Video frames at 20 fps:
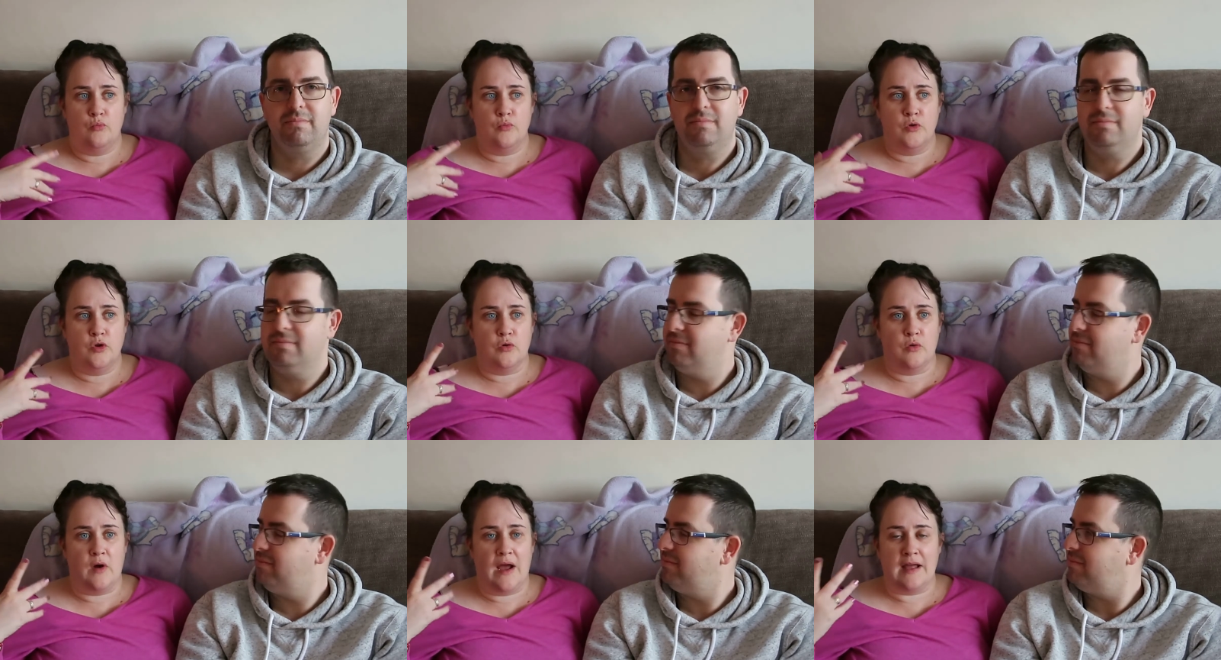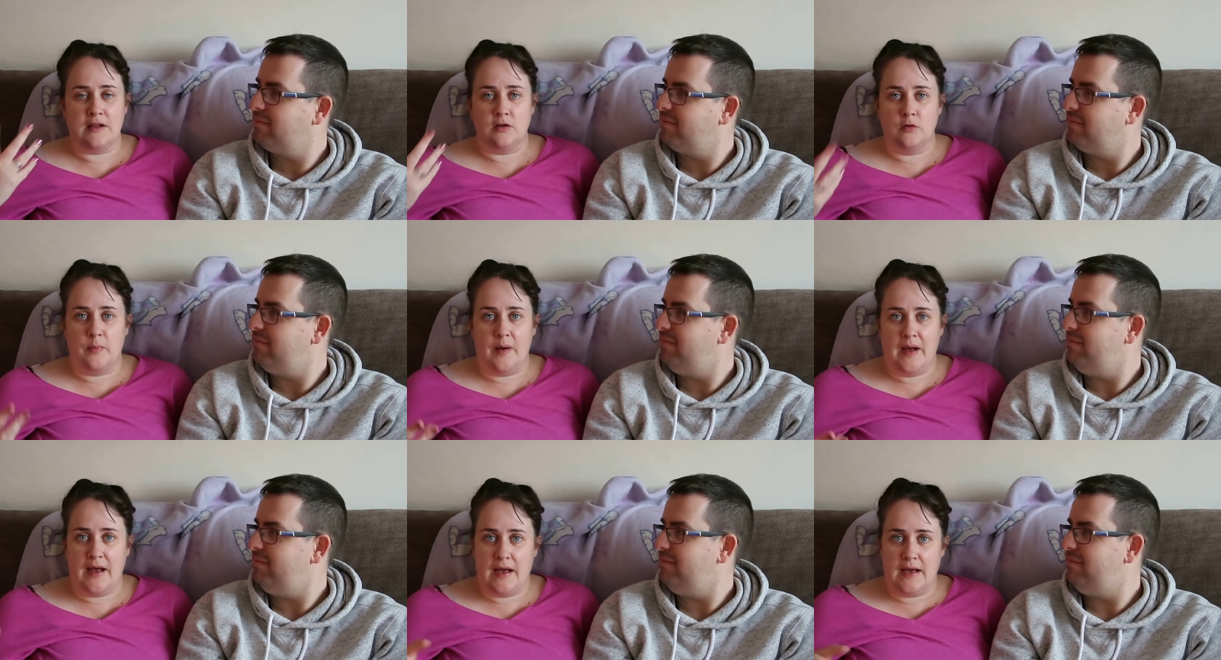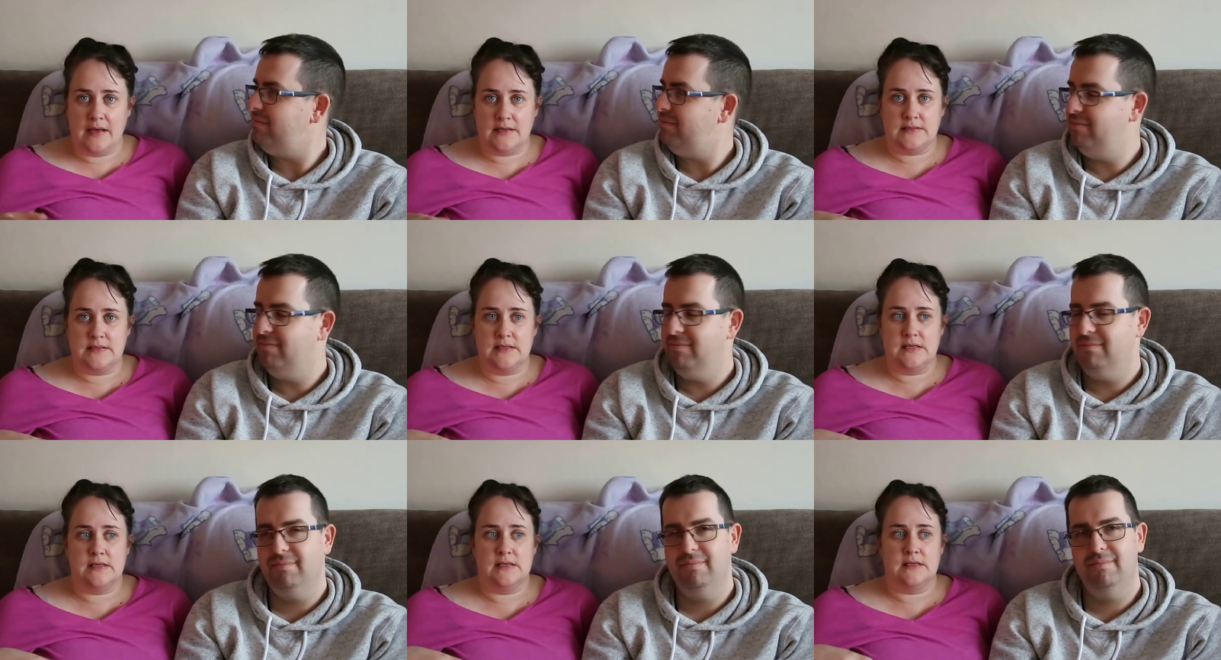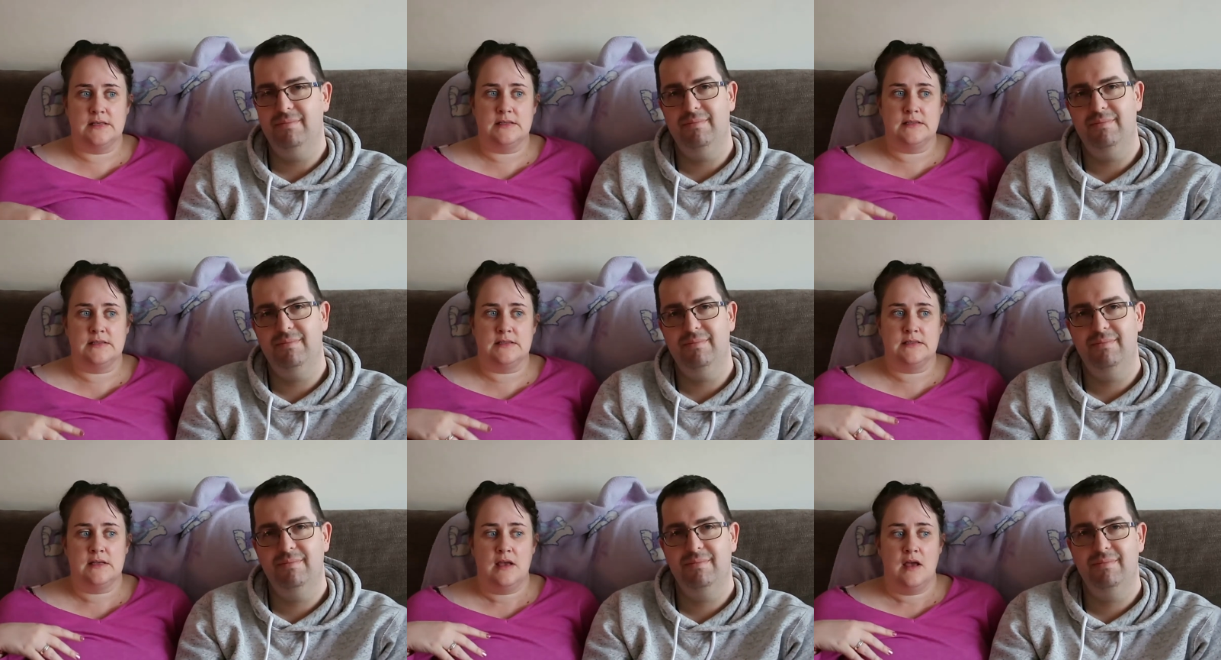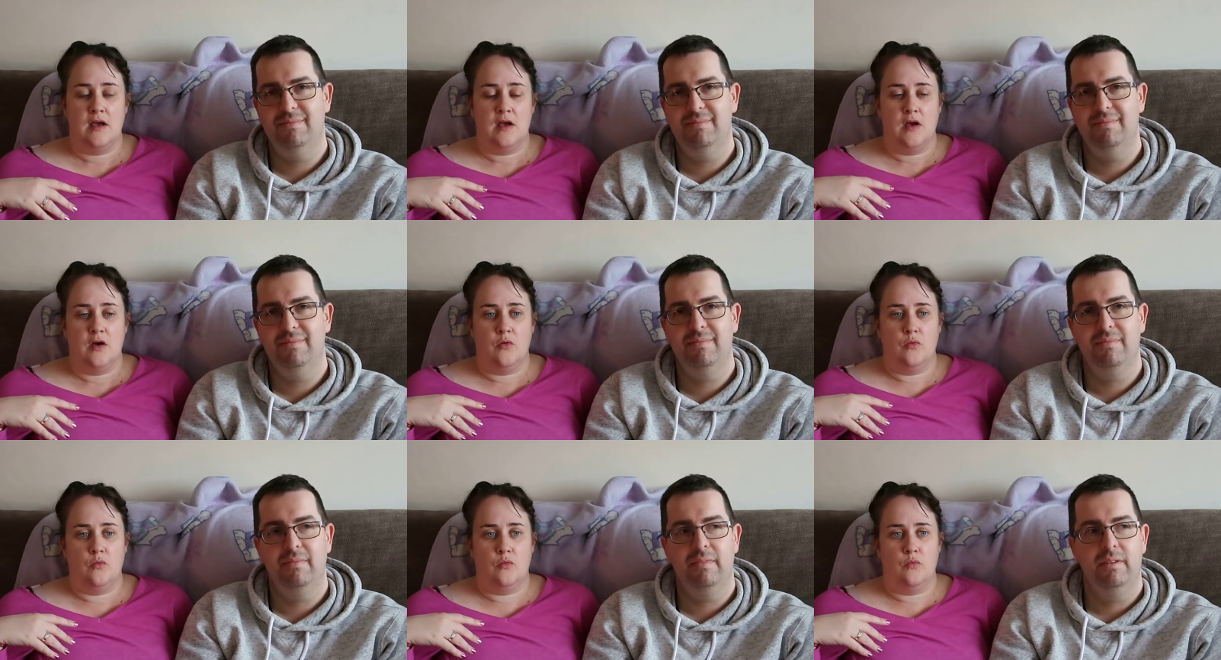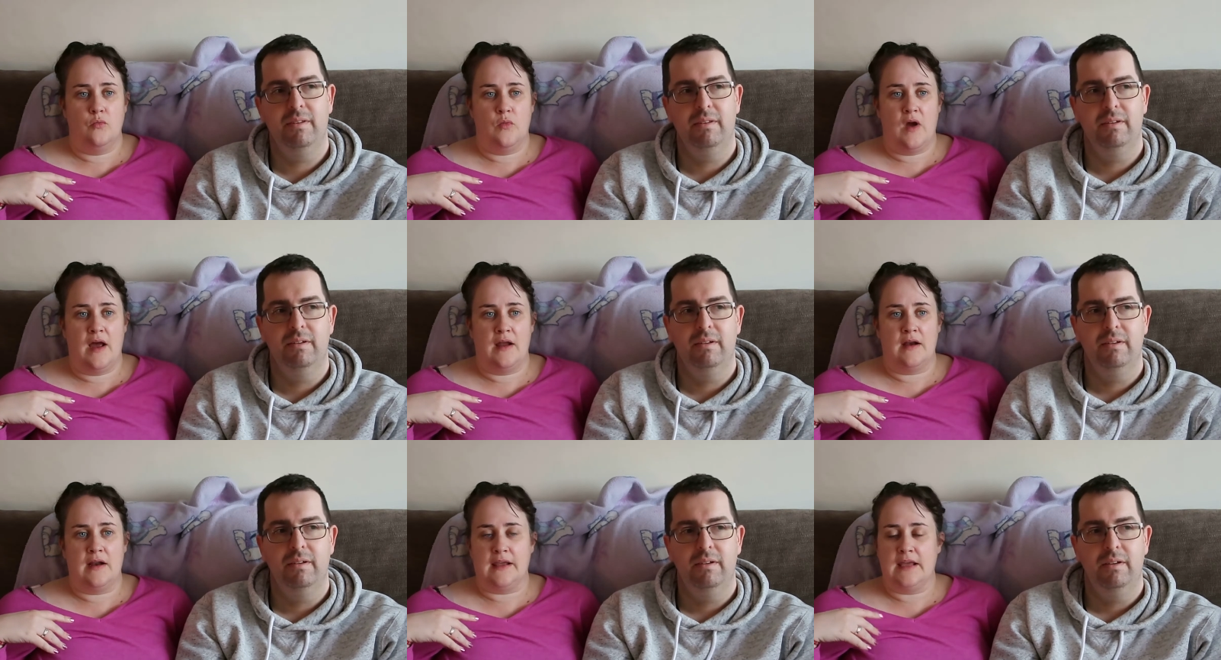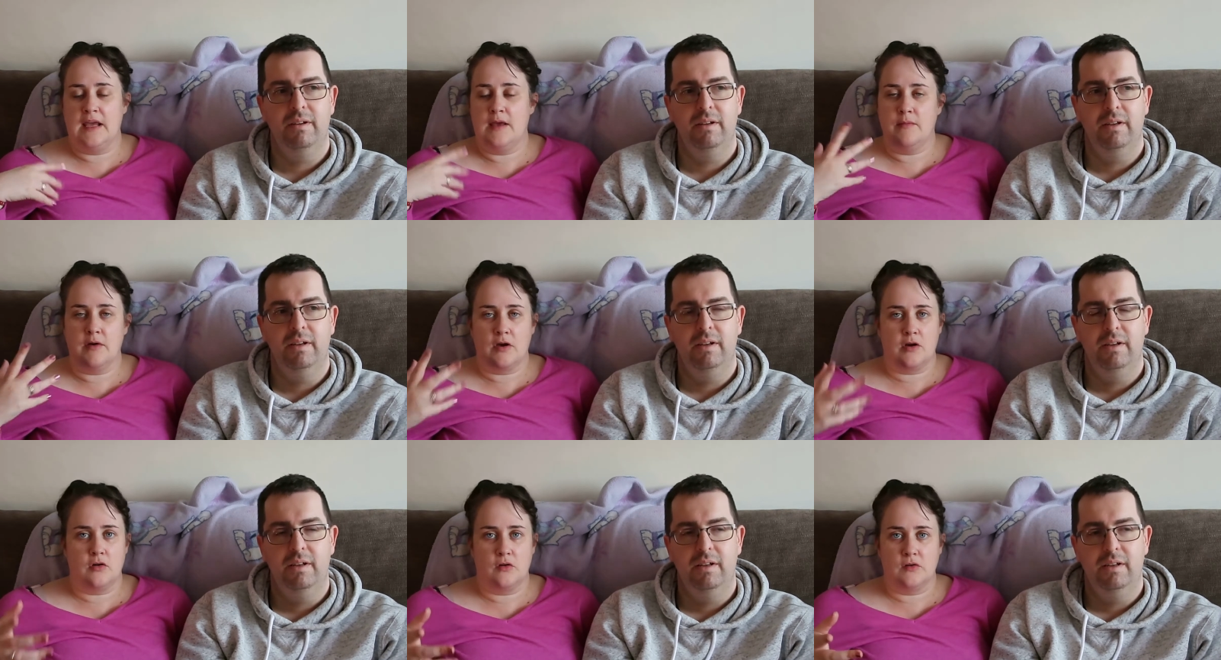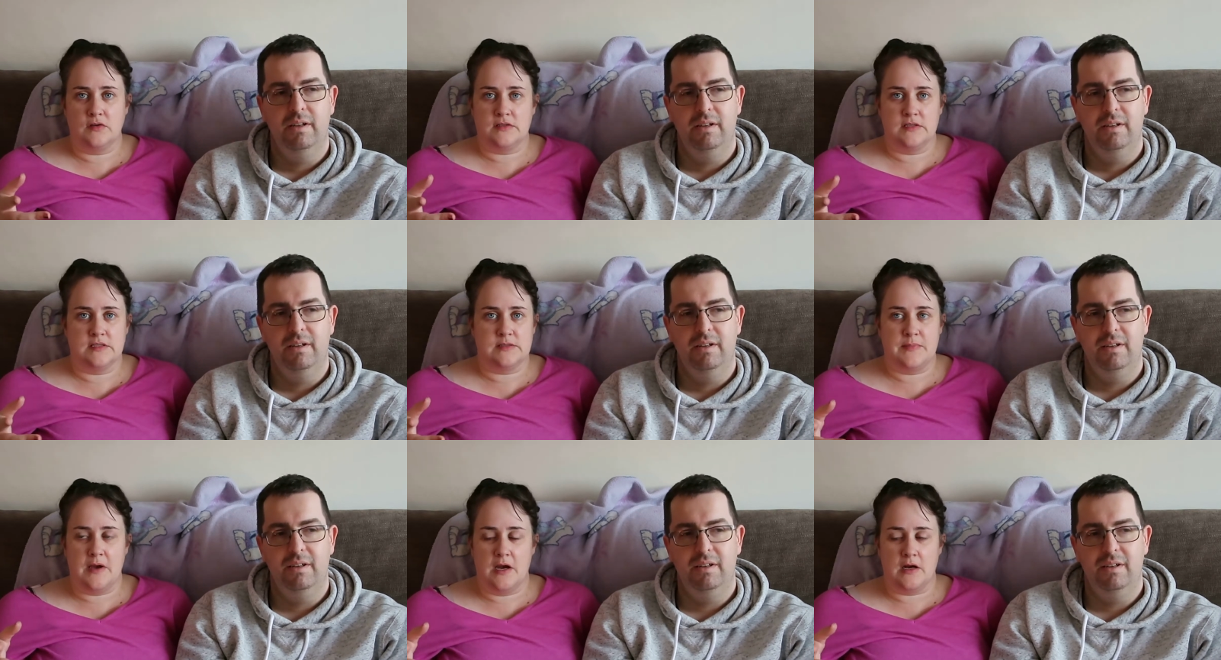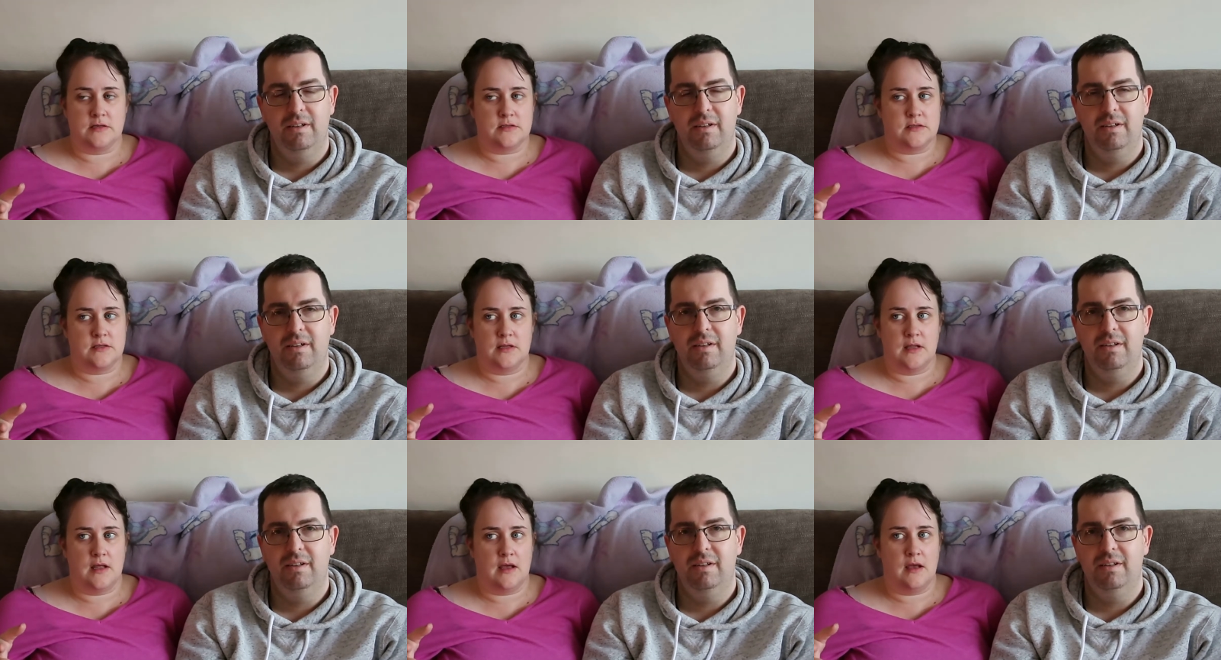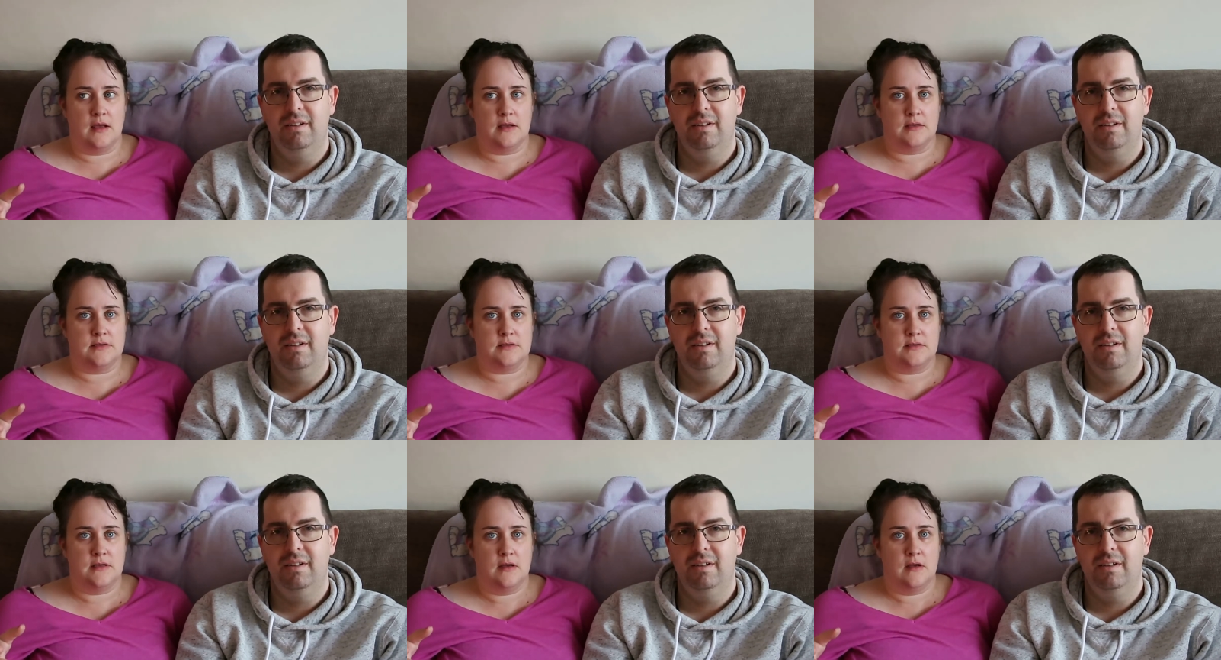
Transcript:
Speaker 1: you know, annual passes, and I came across this person that had